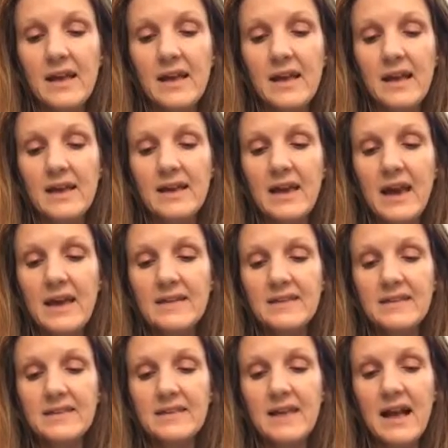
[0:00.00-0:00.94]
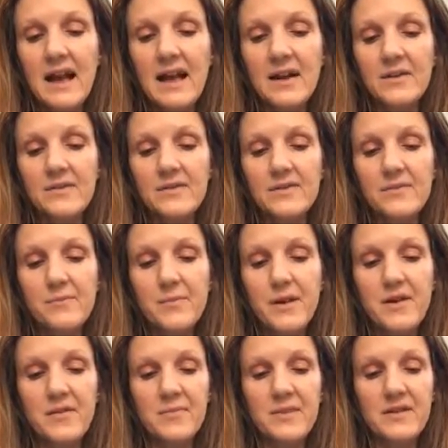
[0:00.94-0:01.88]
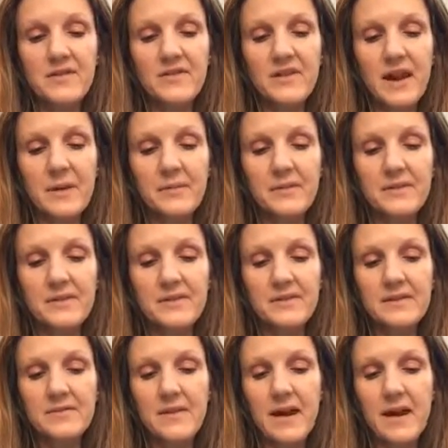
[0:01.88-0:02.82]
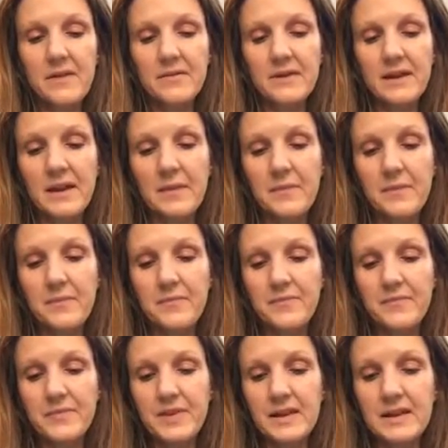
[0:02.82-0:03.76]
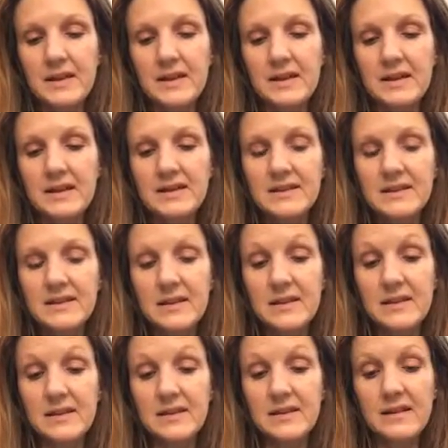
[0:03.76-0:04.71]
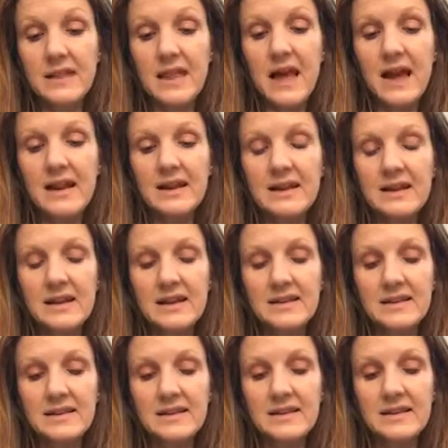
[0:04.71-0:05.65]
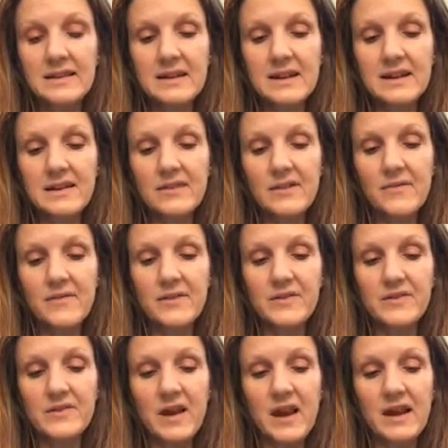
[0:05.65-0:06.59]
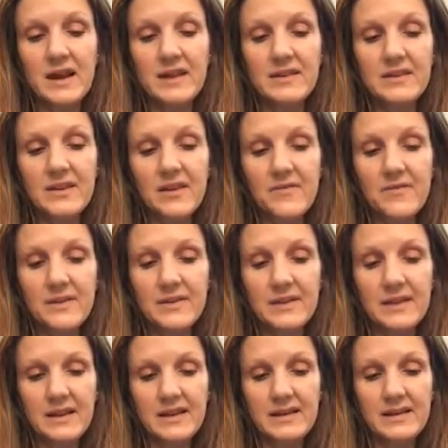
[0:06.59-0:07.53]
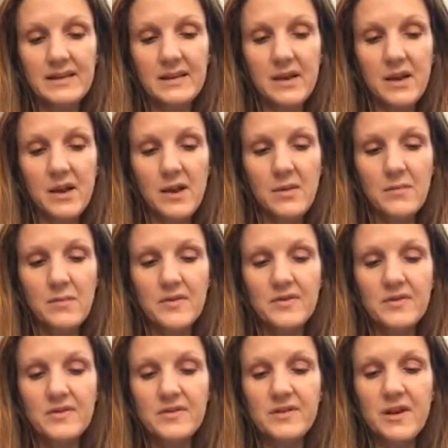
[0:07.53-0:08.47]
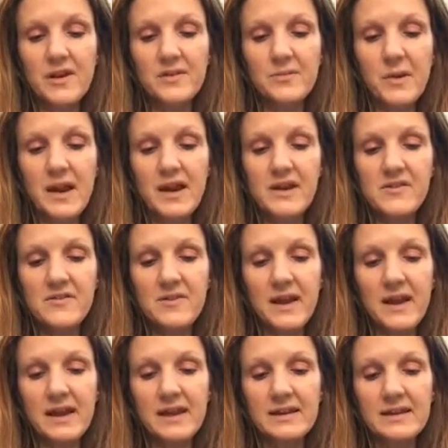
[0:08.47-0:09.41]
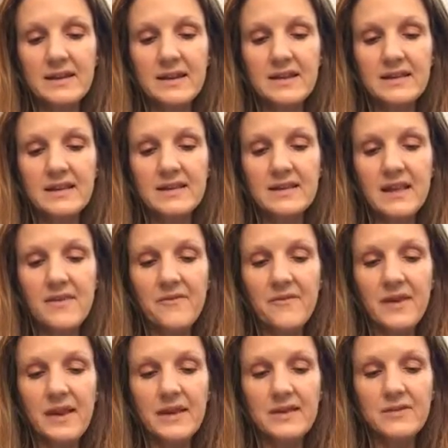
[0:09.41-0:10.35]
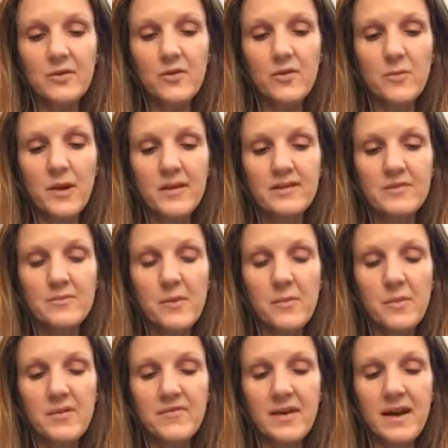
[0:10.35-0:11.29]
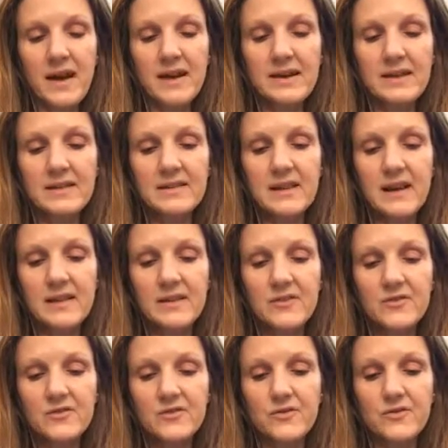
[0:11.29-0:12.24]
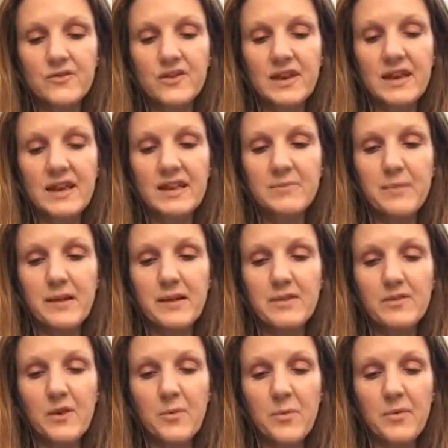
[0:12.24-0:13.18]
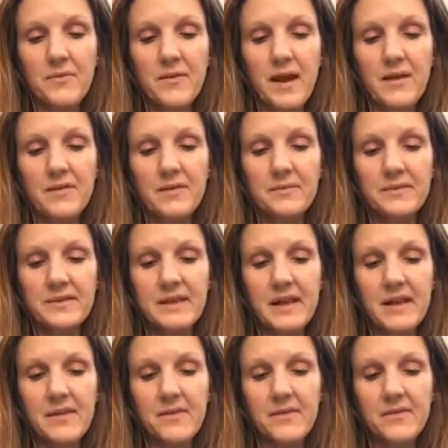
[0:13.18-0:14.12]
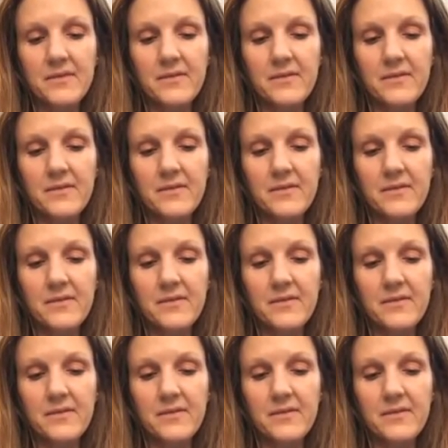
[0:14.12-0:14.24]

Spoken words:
encases the angles of pyramid shapes that surround him. Light glitters and glints off his shiny surfaces, but does not penetrate. It's as if he is almost mummified inside a structure he's built up around himself.